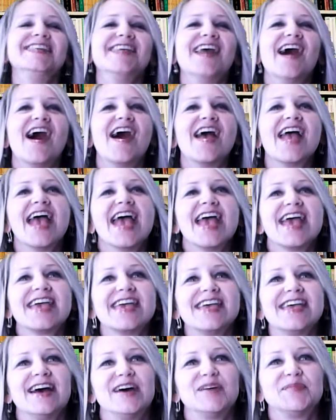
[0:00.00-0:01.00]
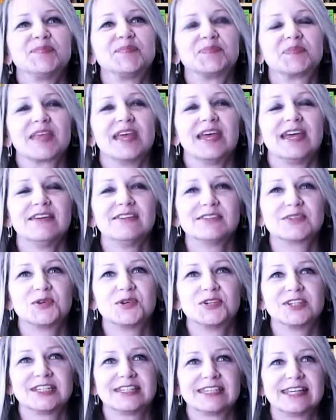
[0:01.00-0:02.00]
No, he was
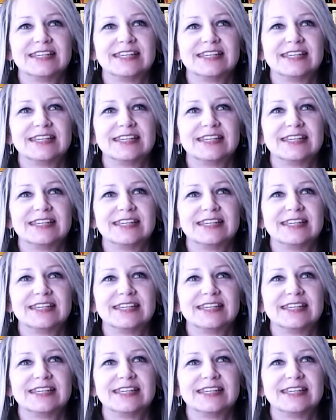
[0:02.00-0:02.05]
gorgeous.